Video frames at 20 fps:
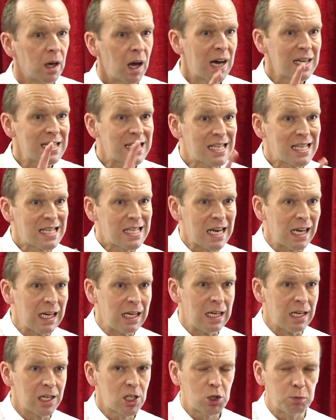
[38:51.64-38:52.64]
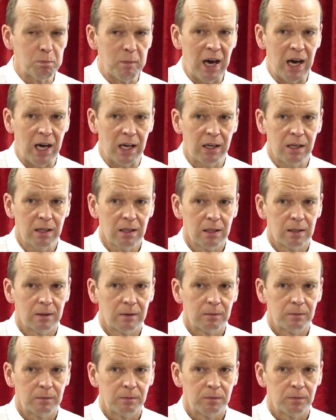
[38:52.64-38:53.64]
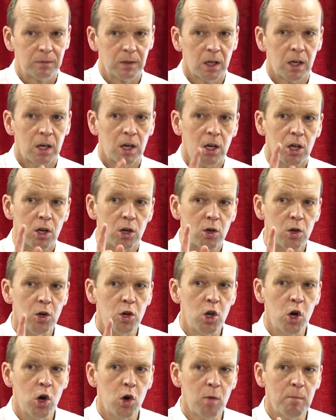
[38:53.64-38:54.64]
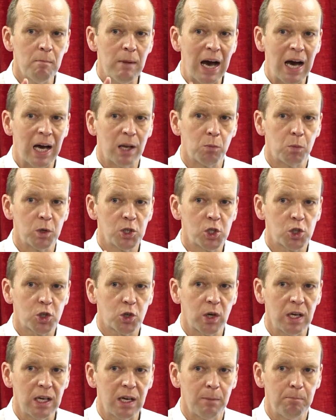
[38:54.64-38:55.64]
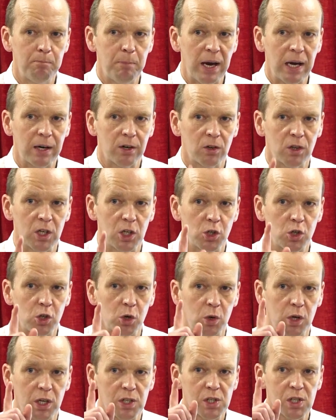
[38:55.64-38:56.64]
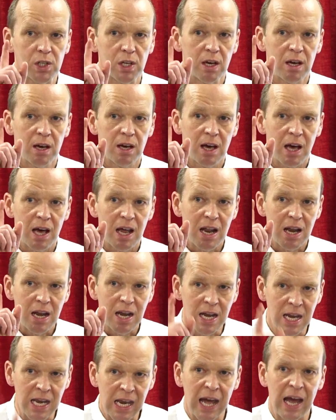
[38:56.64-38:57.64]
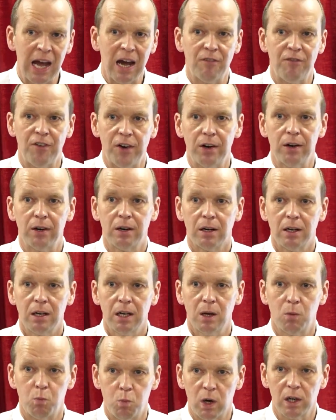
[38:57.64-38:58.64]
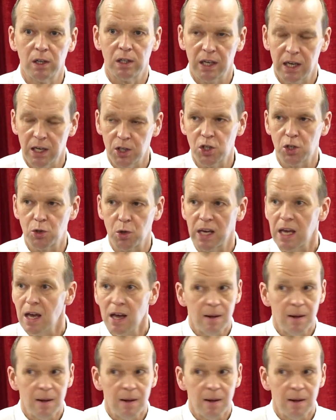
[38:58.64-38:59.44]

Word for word: a sinless man. No man was treated better than Judas. Never in world history.